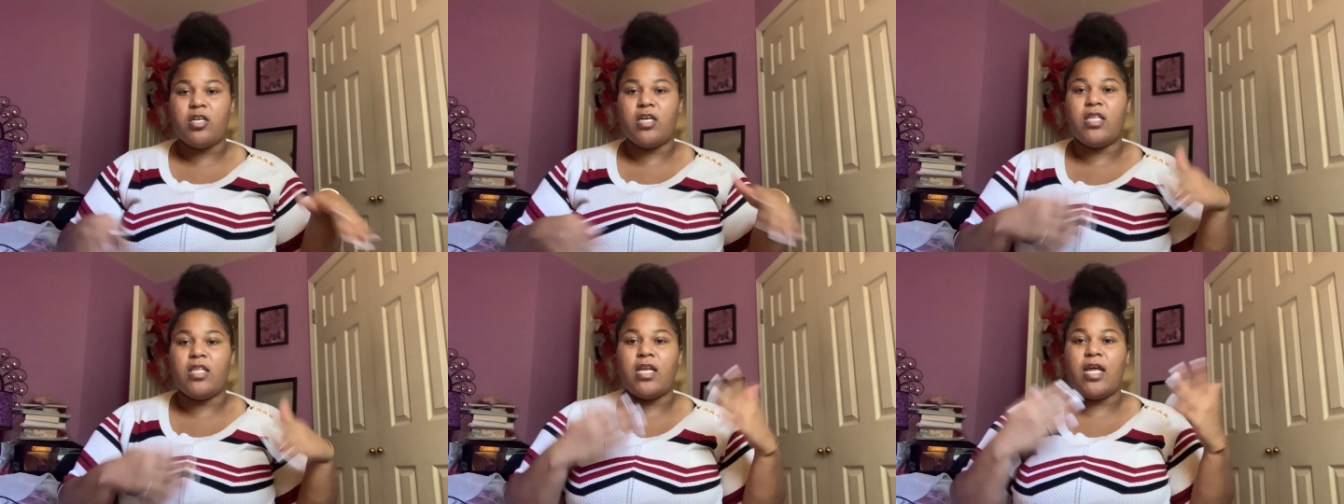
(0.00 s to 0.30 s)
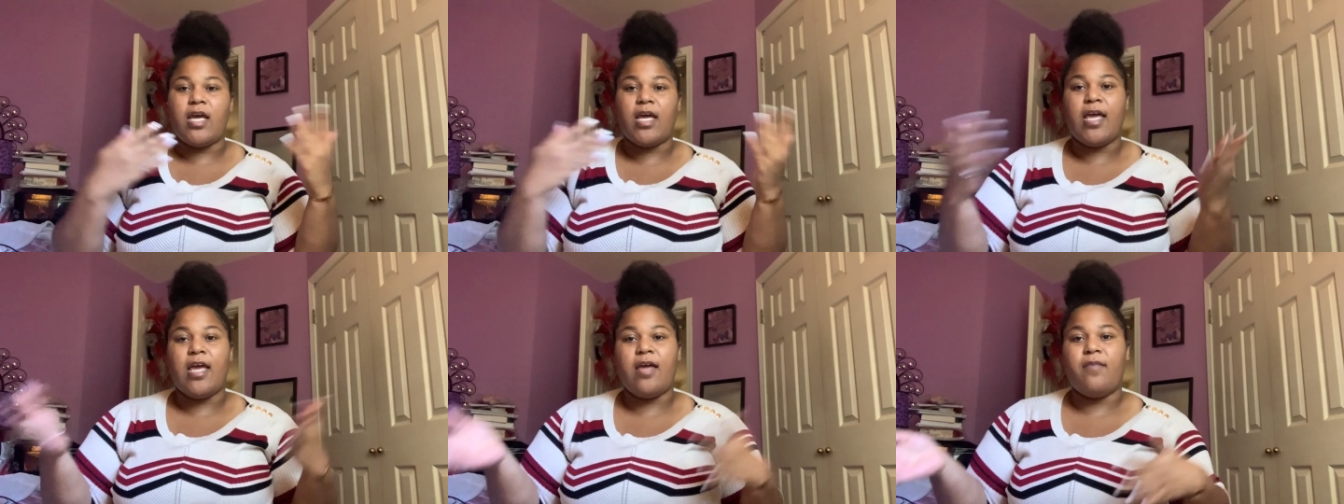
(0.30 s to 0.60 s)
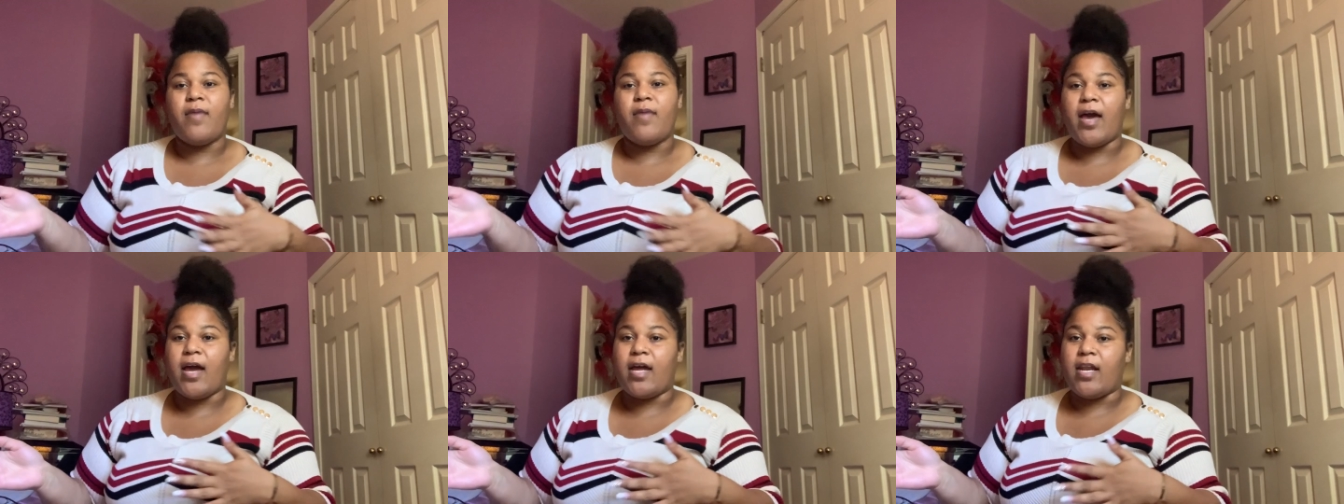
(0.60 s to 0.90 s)
and then I came
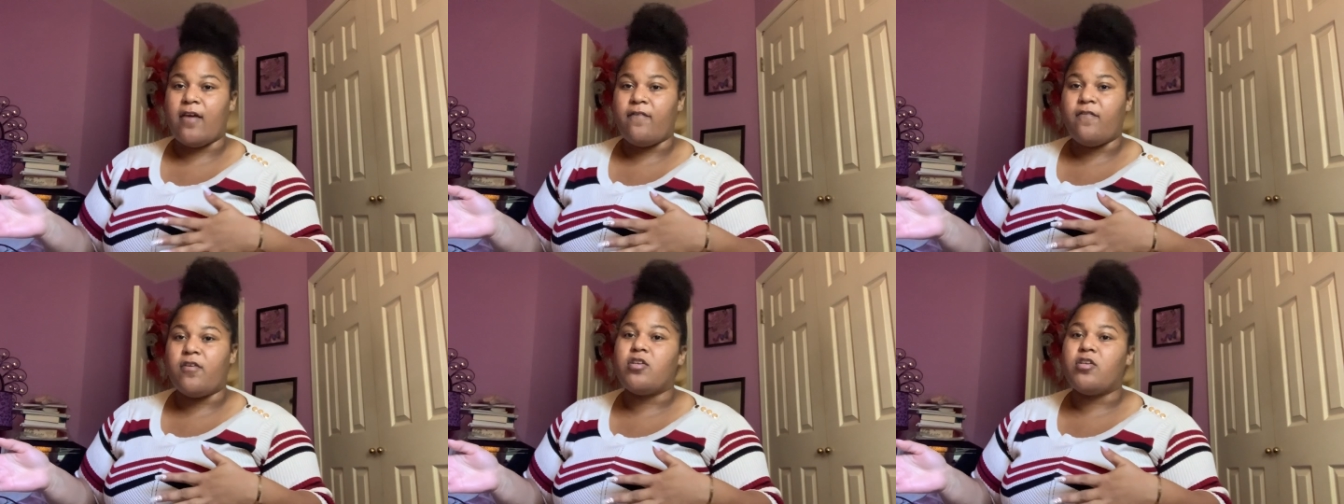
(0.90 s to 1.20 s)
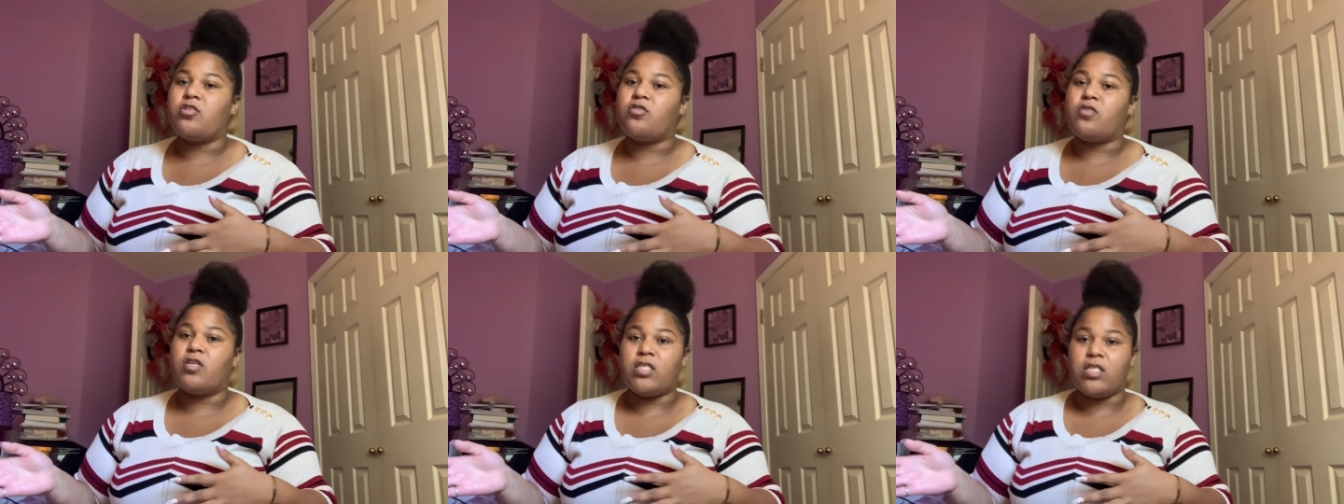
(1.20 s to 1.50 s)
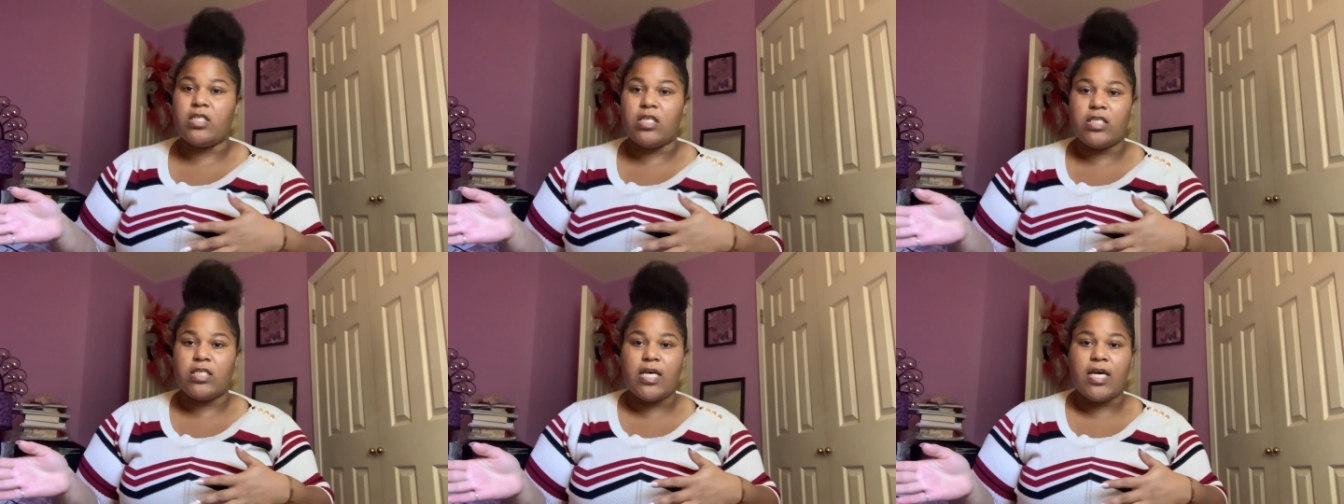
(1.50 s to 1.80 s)
back and I finished the rest
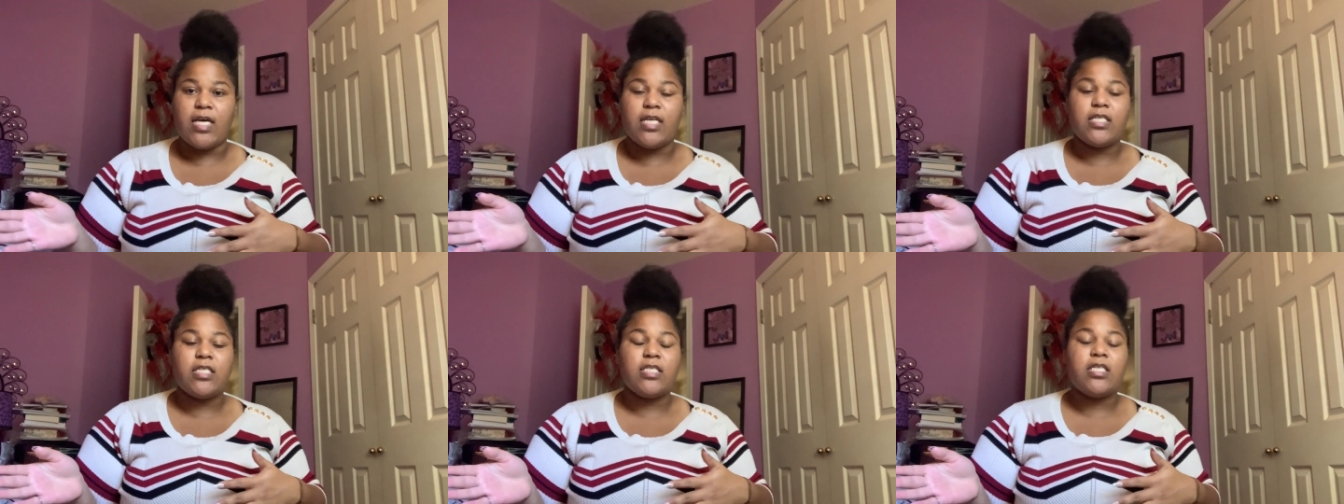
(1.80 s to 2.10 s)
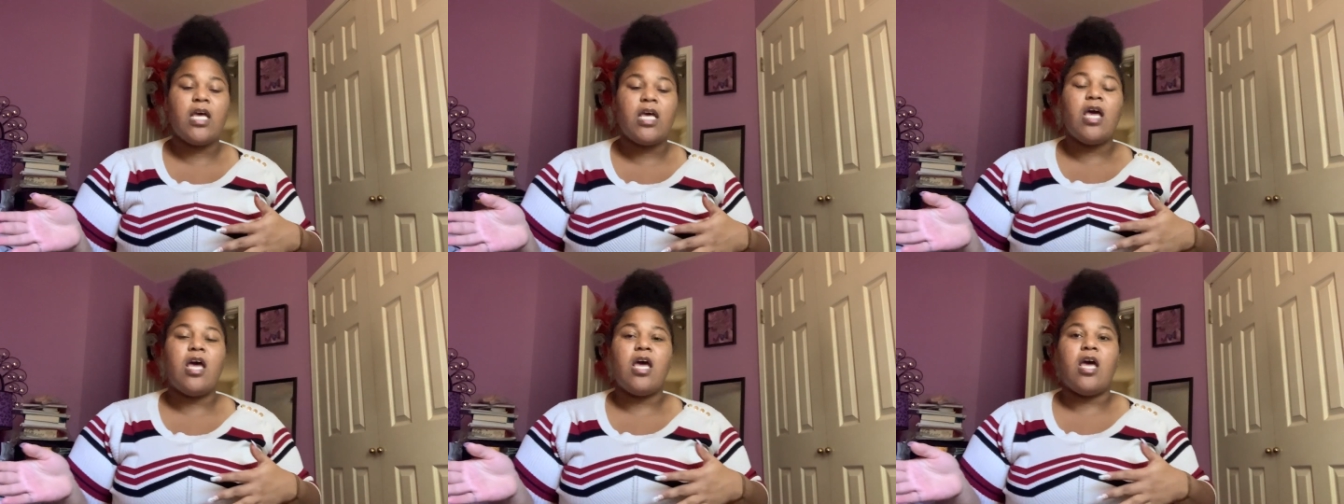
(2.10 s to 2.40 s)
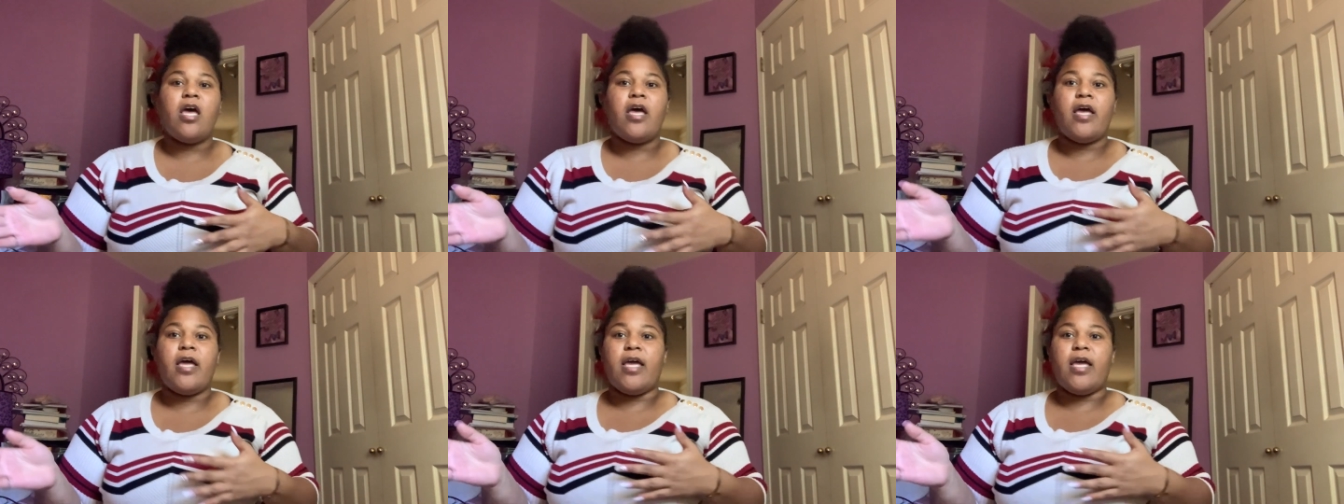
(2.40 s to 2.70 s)
of the test.
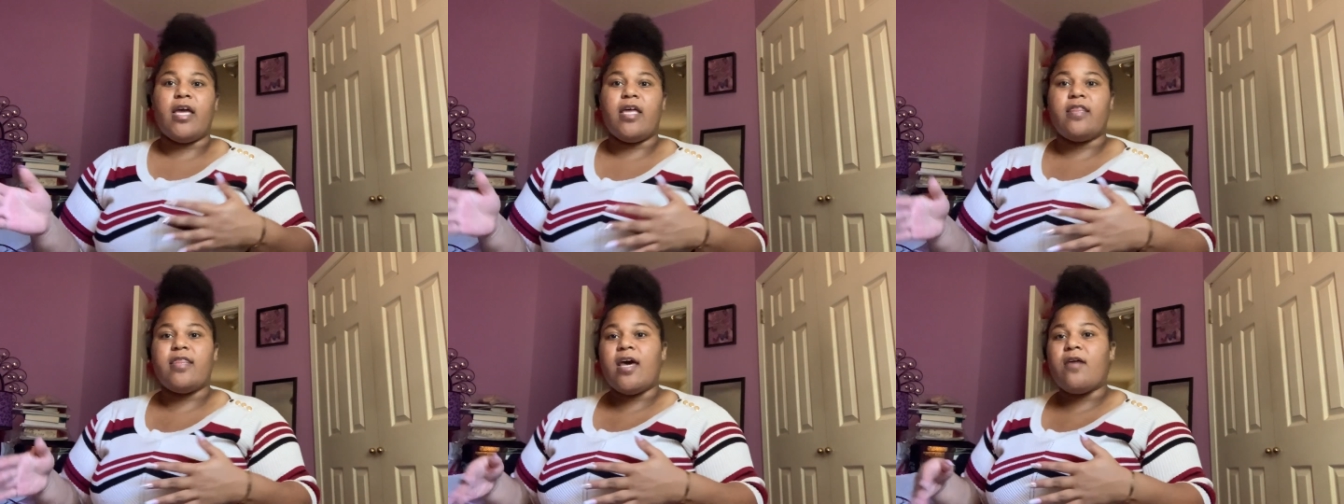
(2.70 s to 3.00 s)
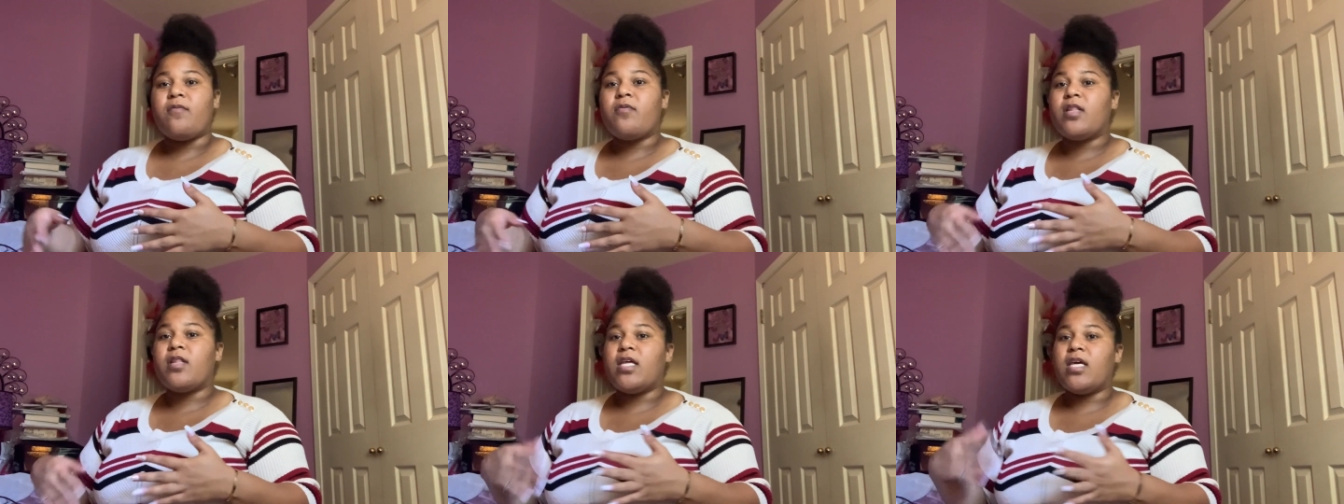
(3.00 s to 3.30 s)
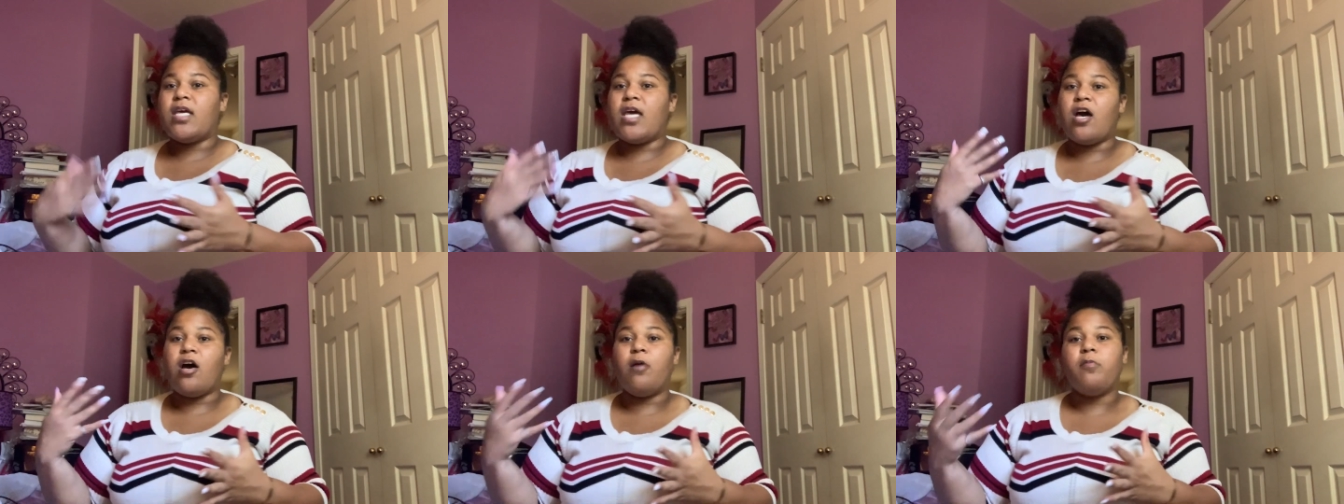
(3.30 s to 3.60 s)
And that really
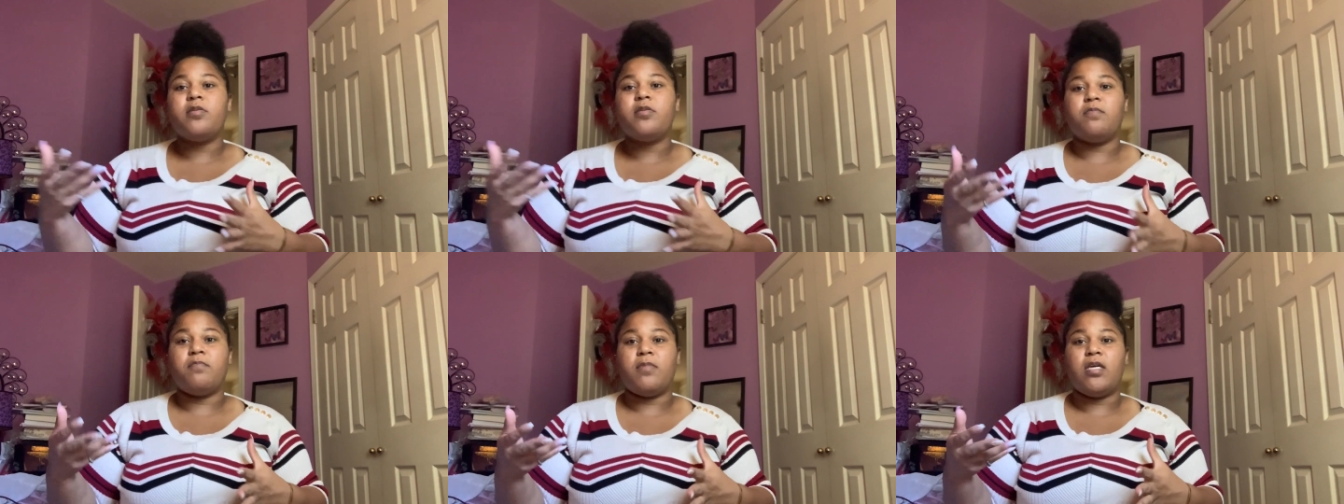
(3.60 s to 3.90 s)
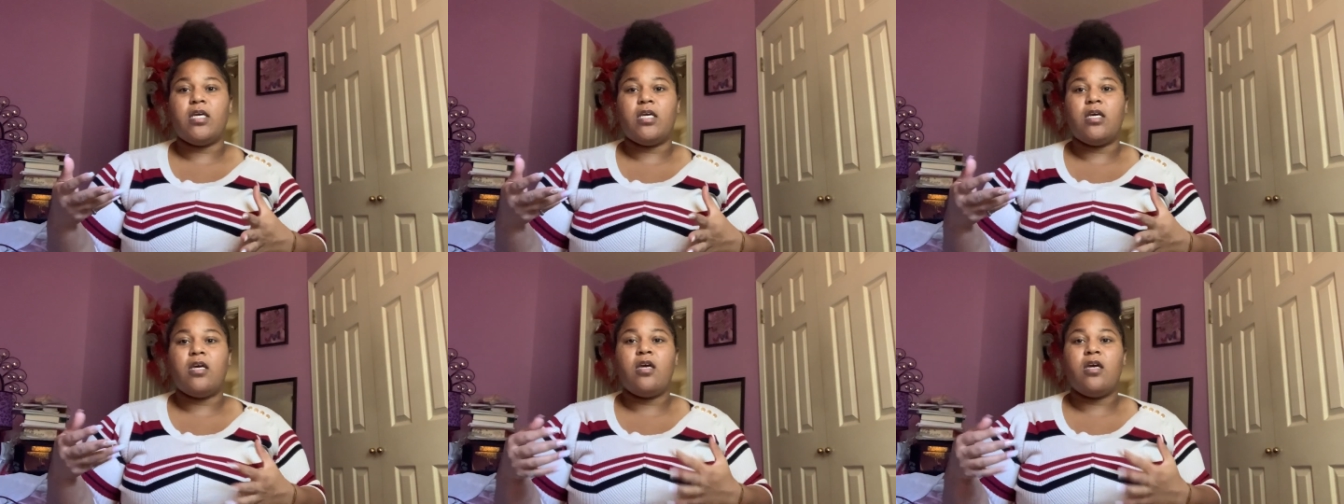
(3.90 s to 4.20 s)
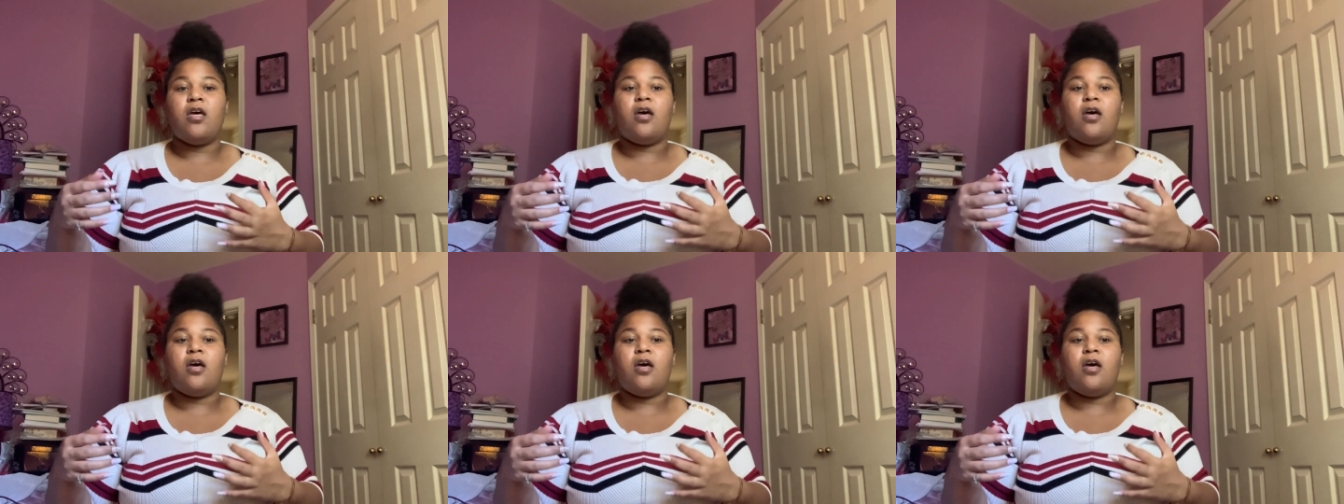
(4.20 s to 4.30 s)
helps me.